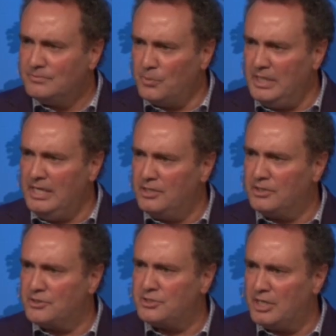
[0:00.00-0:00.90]
We need a
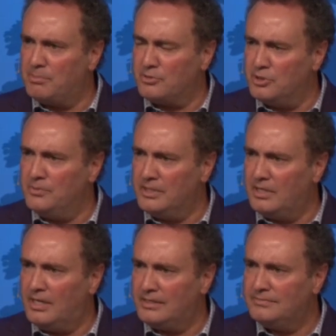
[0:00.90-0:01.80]
good shepherd, do we
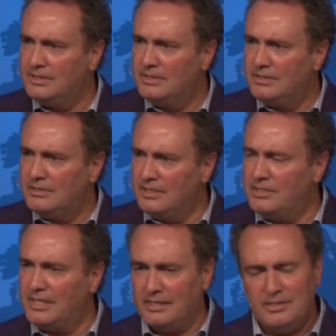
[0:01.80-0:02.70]
not?
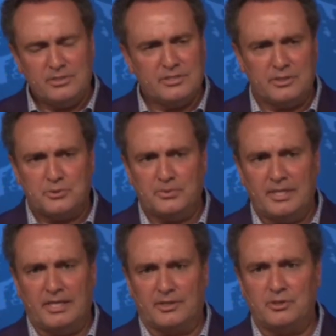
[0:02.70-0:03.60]
This is
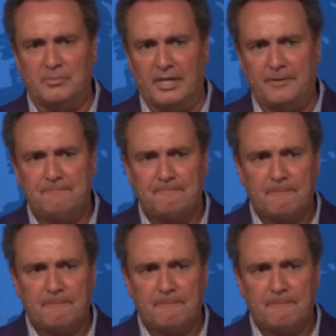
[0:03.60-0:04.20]
intriguing to me.